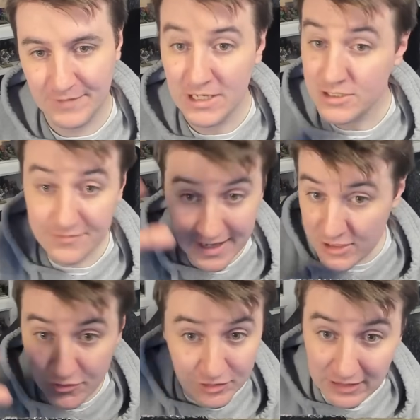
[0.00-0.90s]
Then
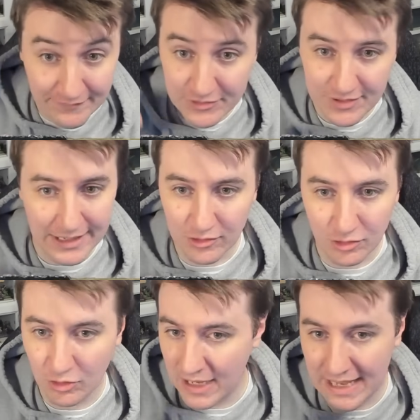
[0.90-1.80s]
you still have your tank
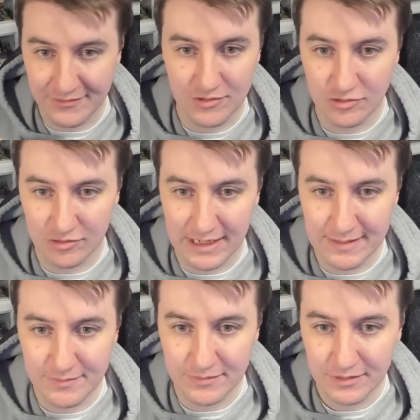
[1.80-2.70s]
corps, as
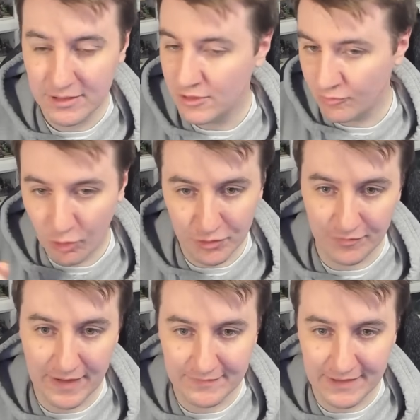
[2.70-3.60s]
described, 4 to
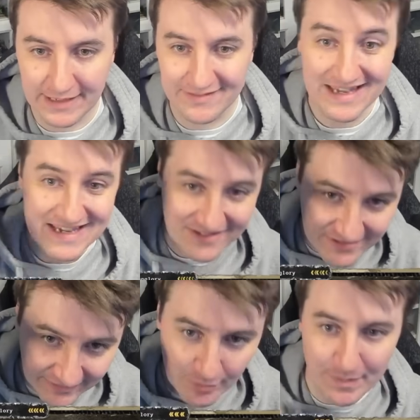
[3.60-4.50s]
5 tanks,
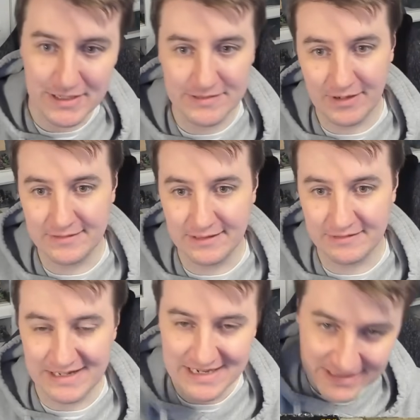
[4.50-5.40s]
still have a pinch of
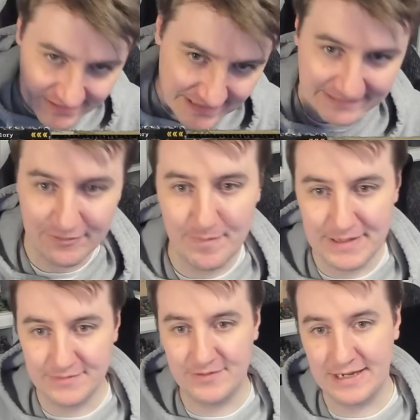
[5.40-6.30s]
artillery, still have a
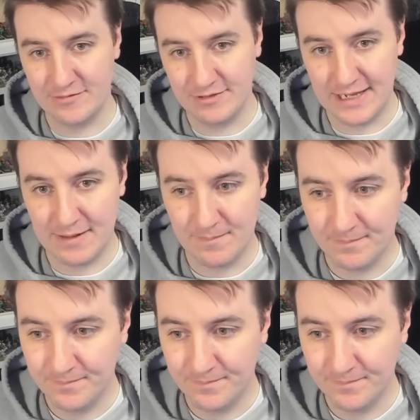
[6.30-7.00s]
pinch of secondary game.